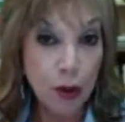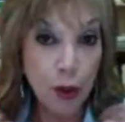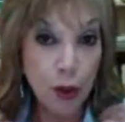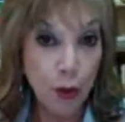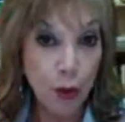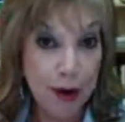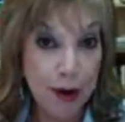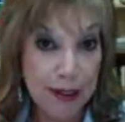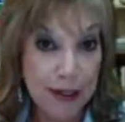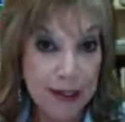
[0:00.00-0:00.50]

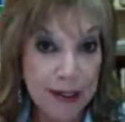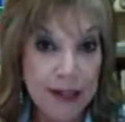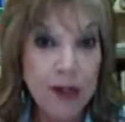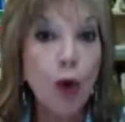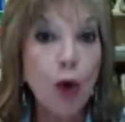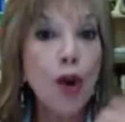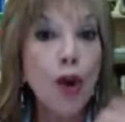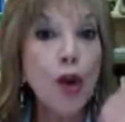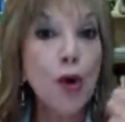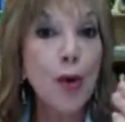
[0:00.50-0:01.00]
or you
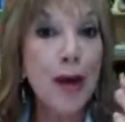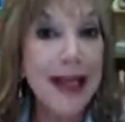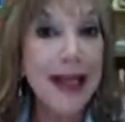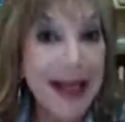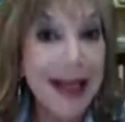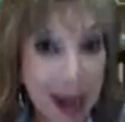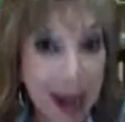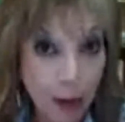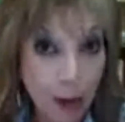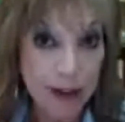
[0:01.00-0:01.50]
created it, or
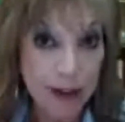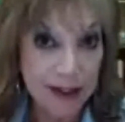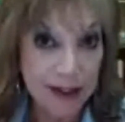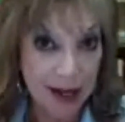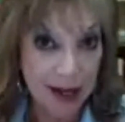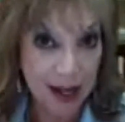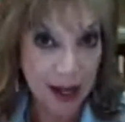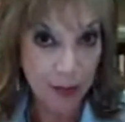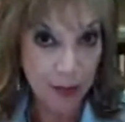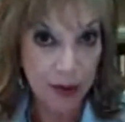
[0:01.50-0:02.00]
you
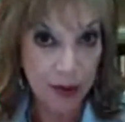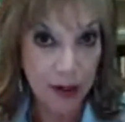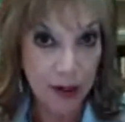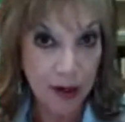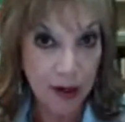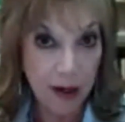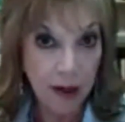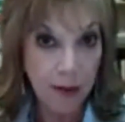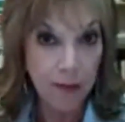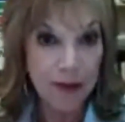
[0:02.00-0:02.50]
allowed it to
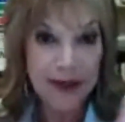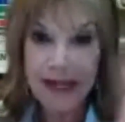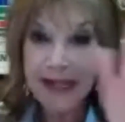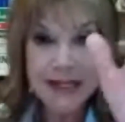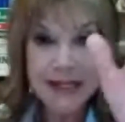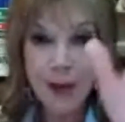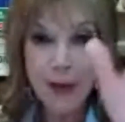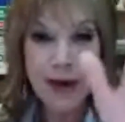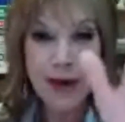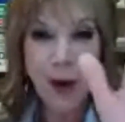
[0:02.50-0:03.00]
happen.
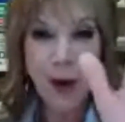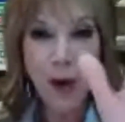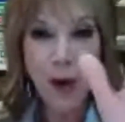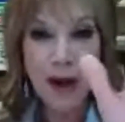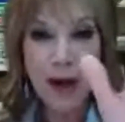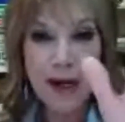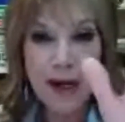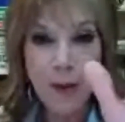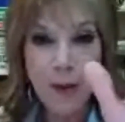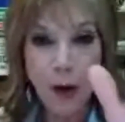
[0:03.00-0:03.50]
But that's not what I
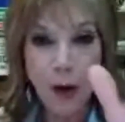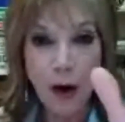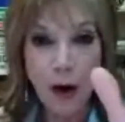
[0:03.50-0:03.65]
want